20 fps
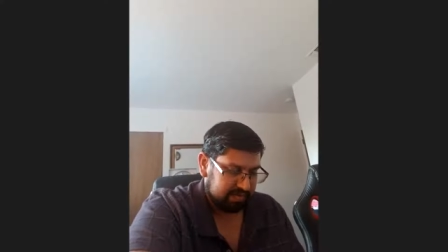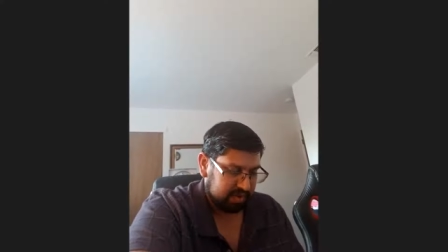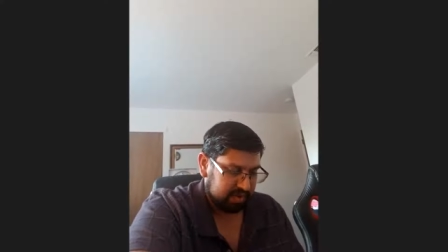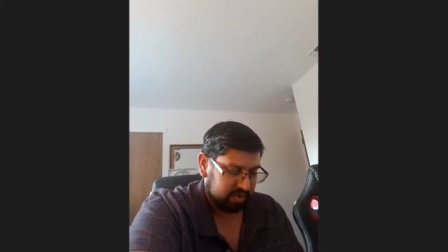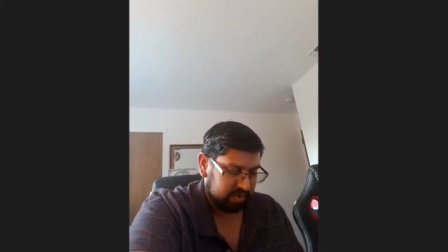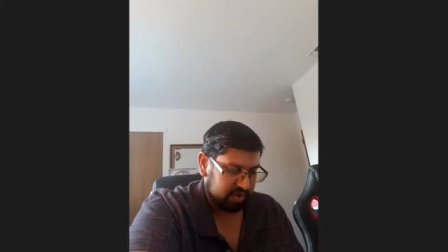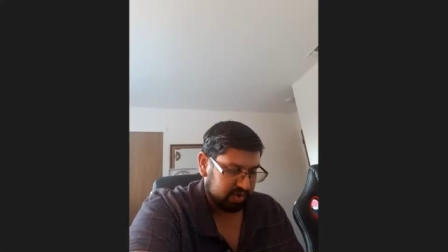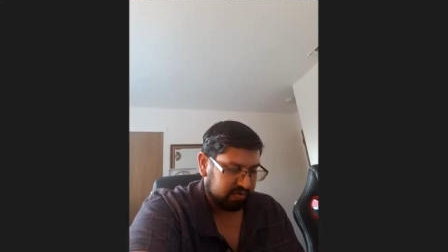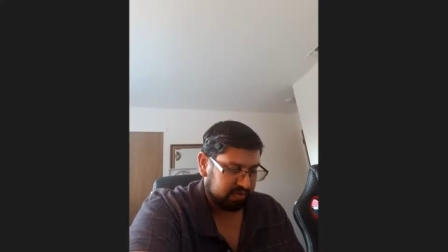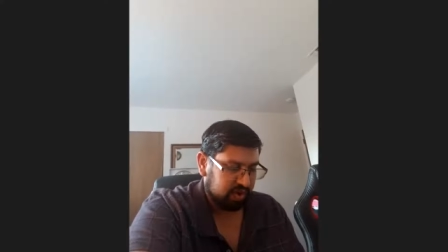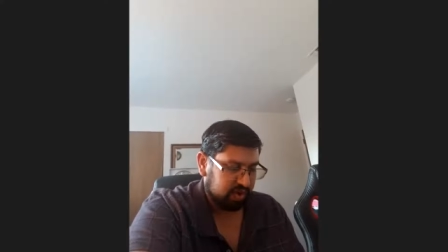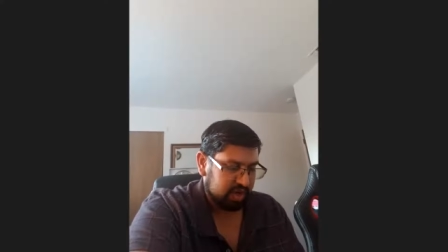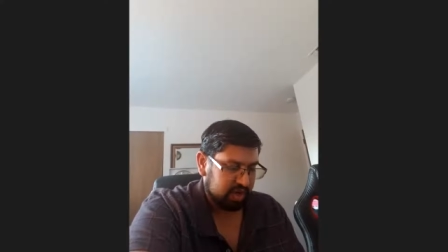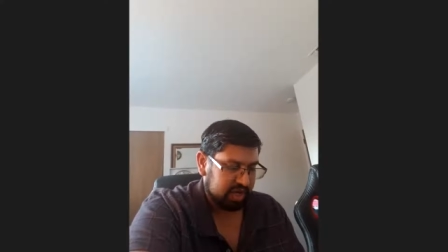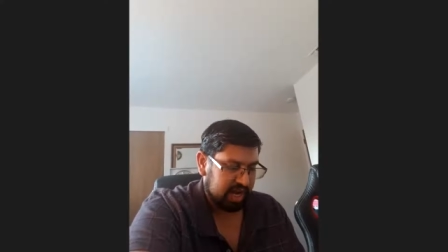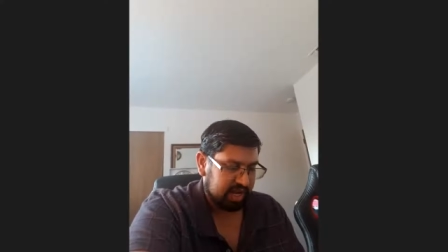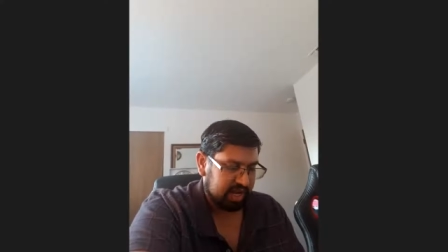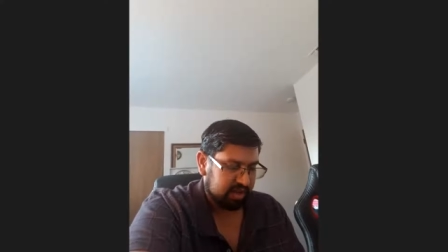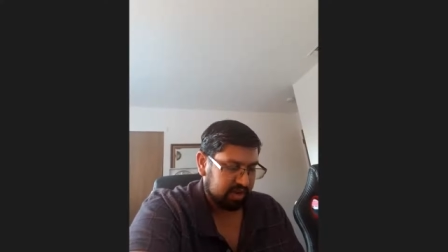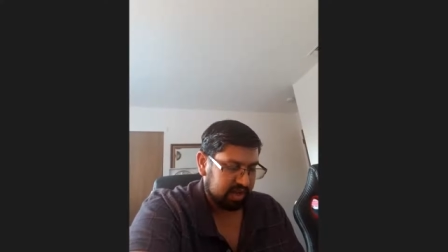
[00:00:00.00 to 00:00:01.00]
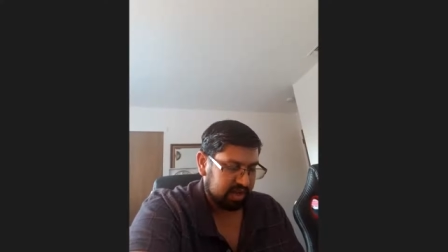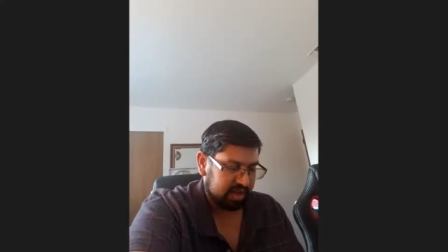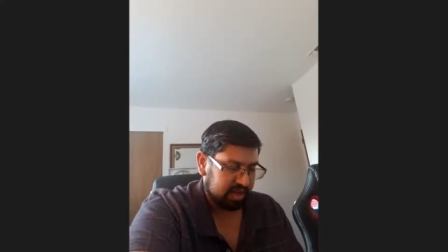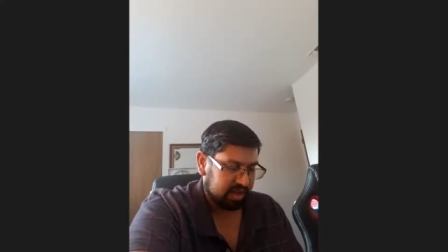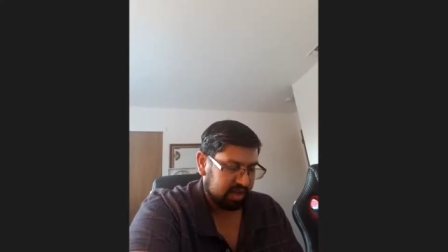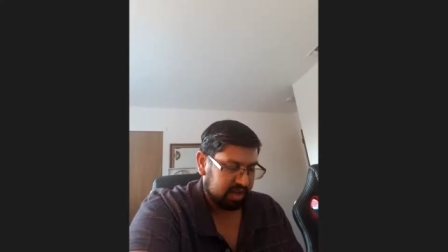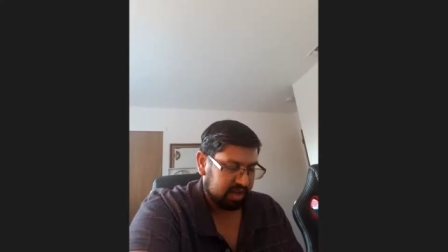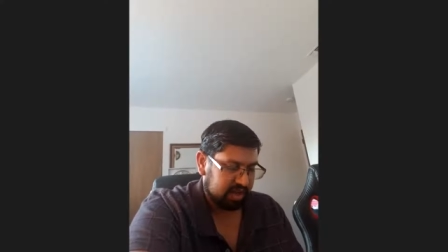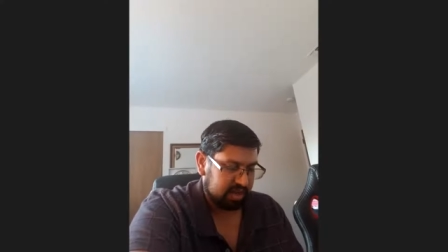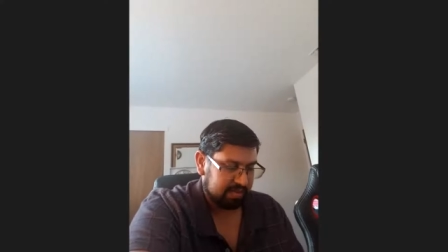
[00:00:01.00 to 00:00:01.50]
It was a foreshadowing
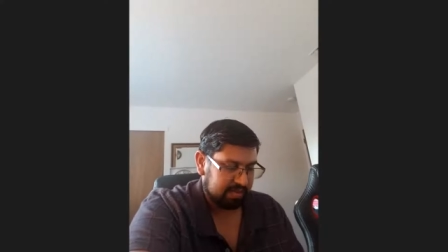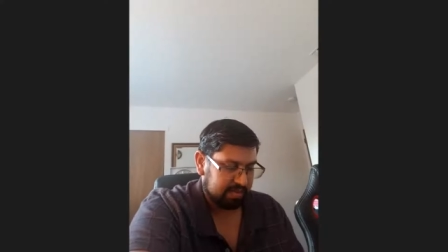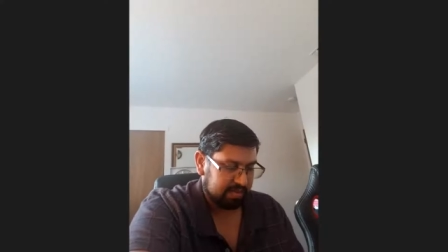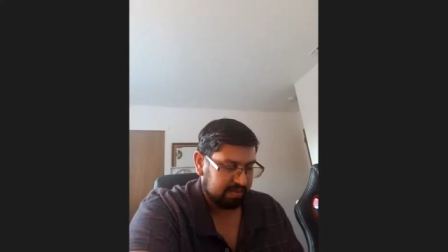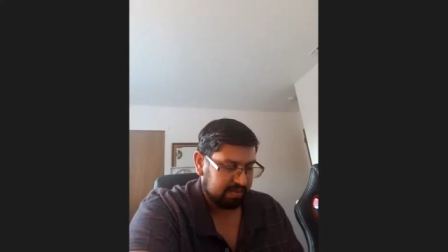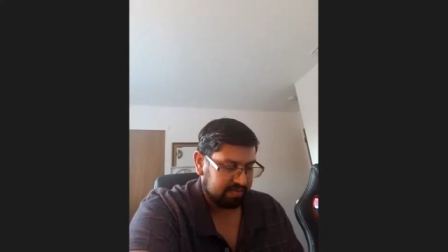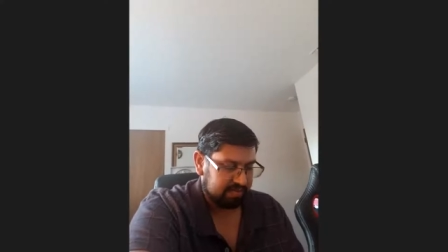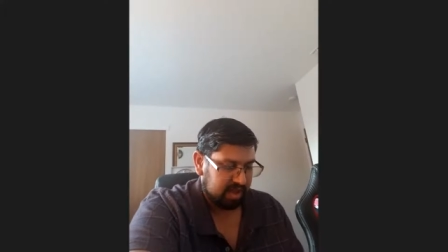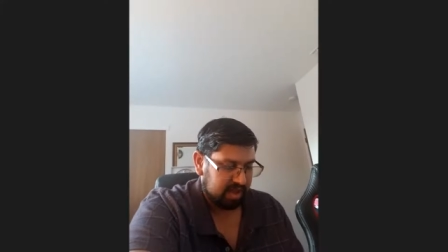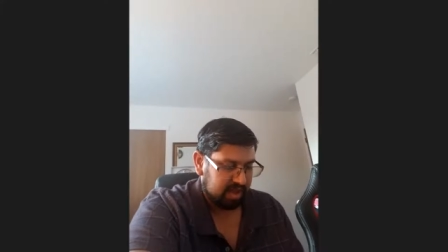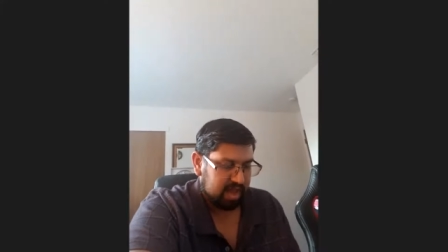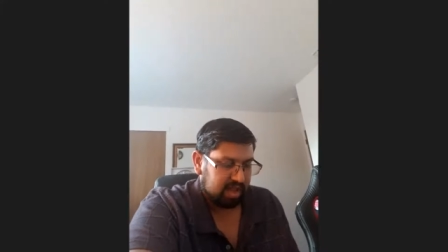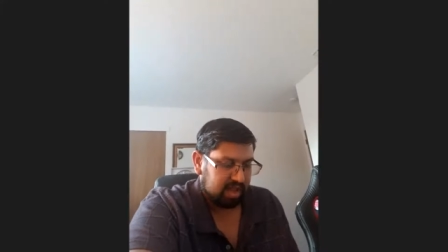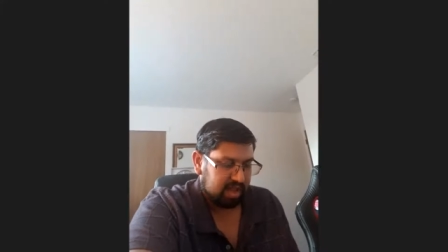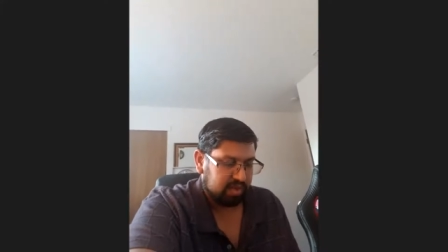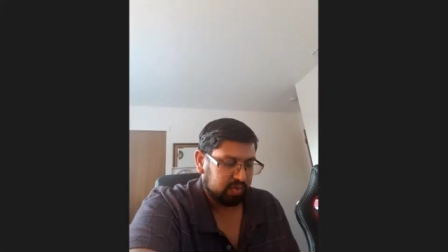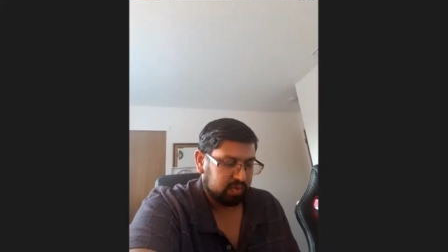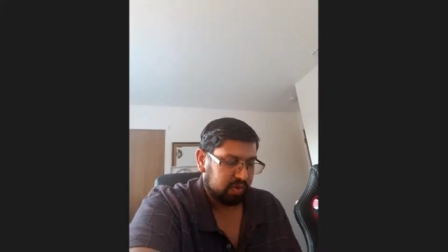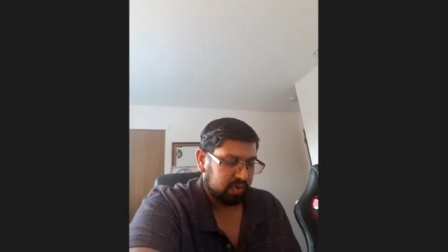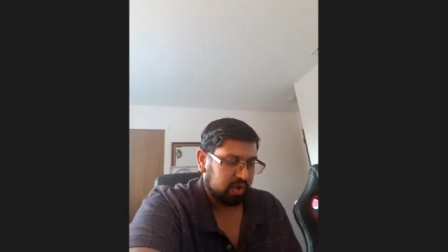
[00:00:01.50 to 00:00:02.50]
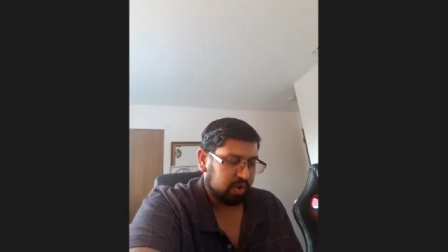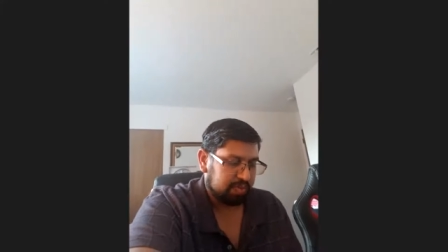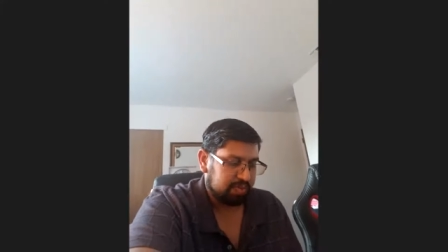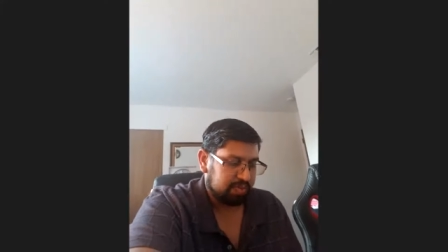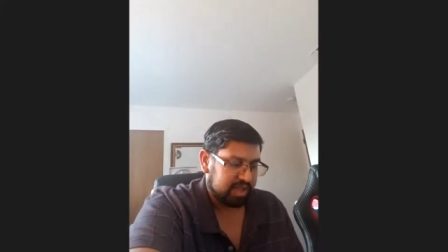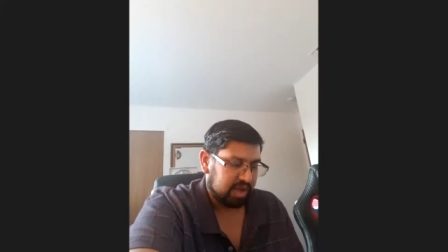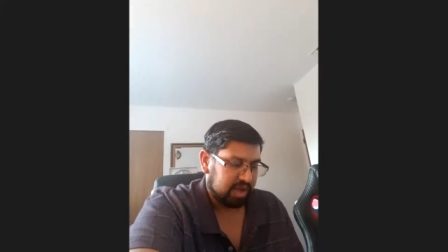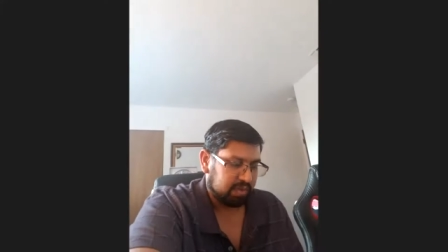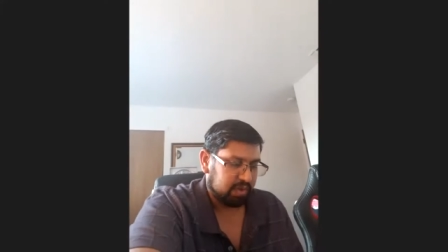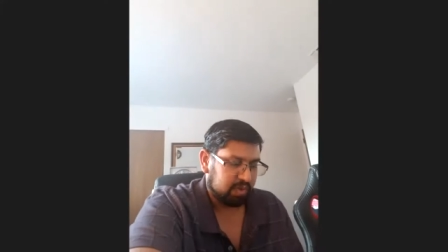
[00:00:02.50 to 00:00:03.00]
um, of the
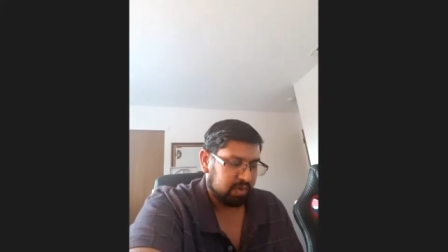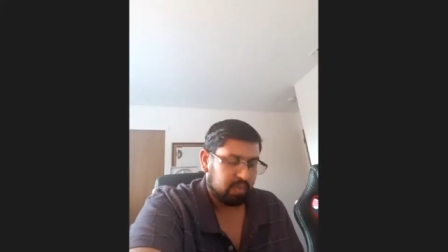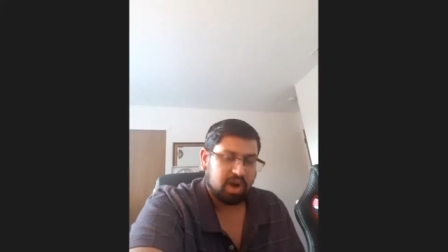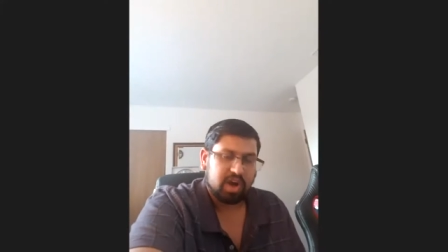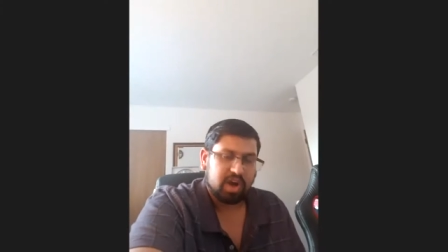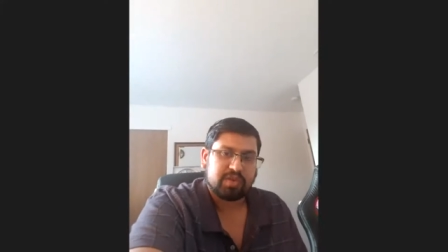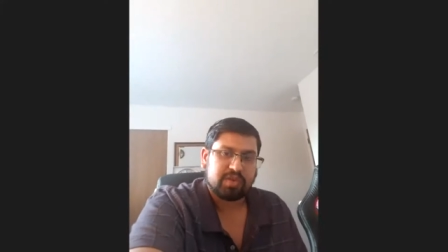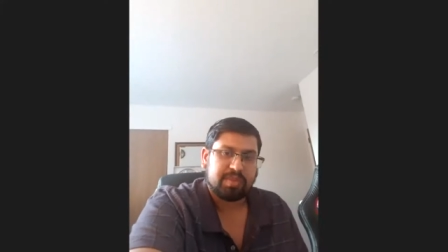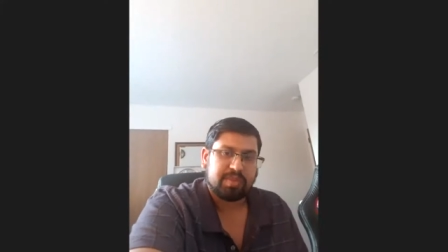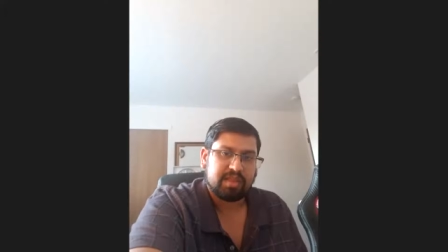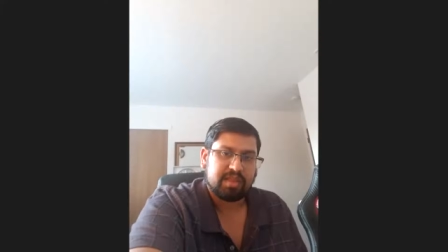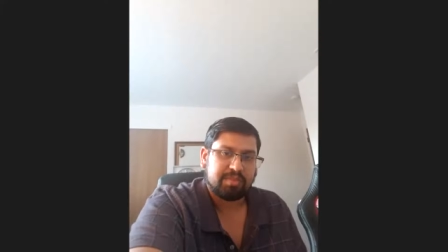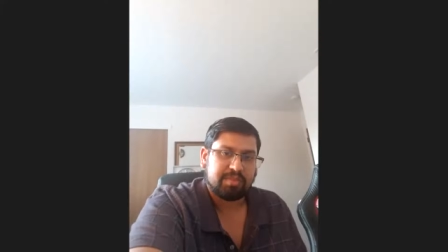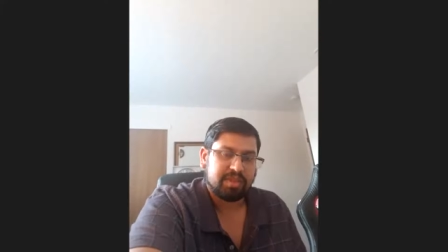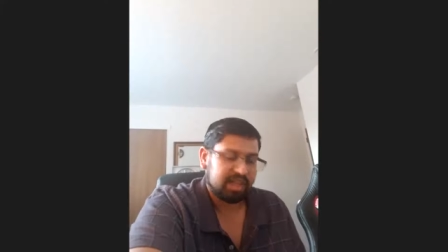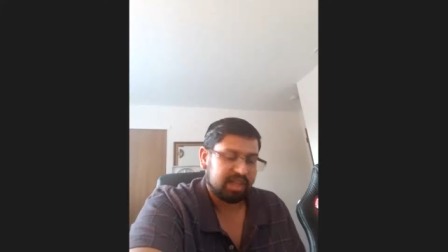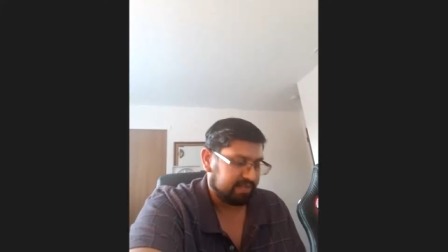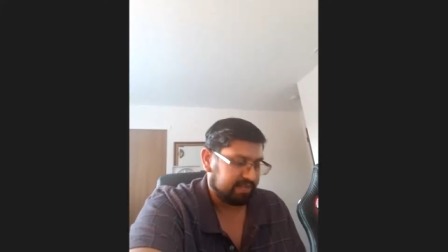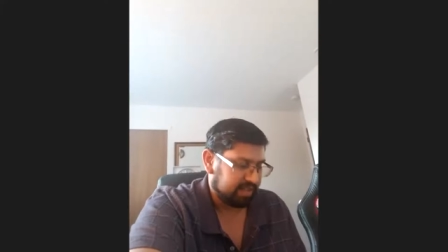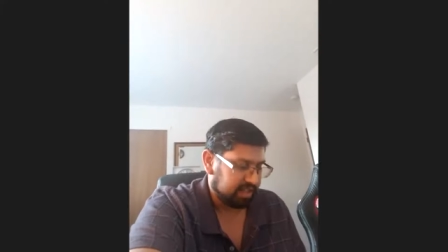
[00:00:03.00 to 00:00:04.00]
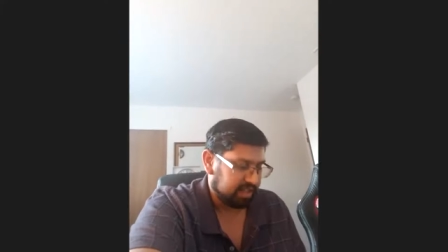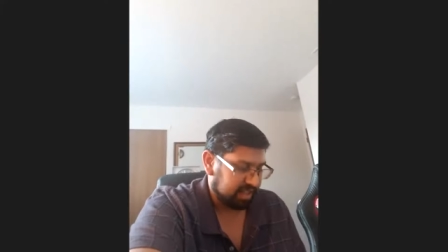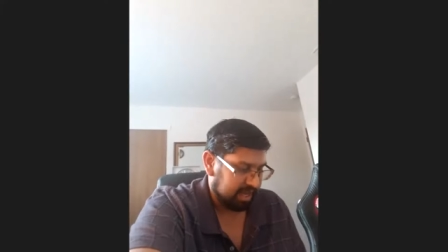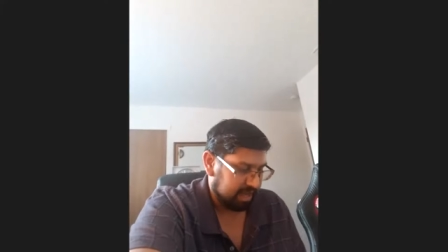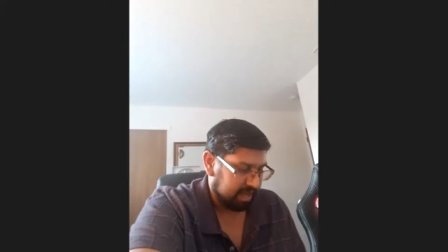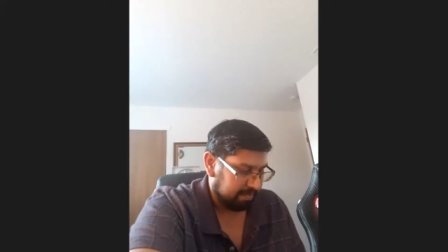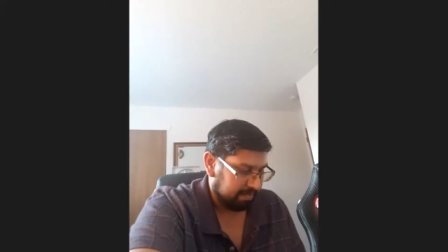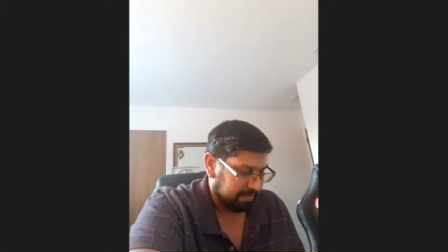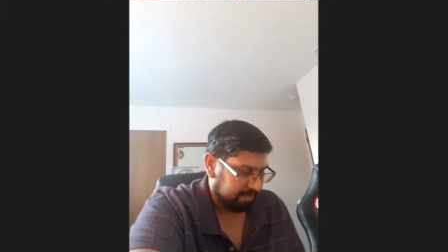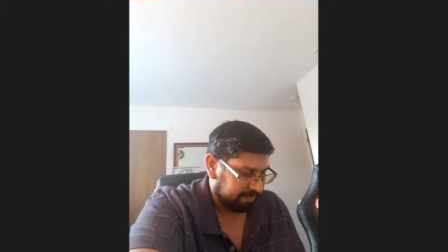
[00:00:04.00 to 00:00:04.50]
robes that were washed by the blood of the
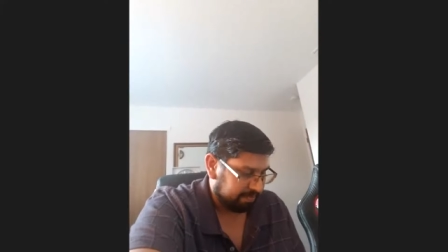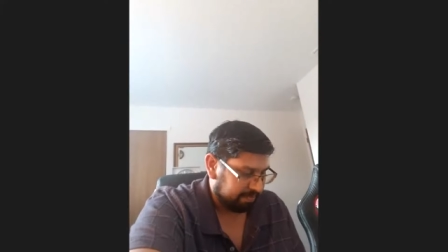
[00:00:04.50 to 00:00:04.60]
Lamb.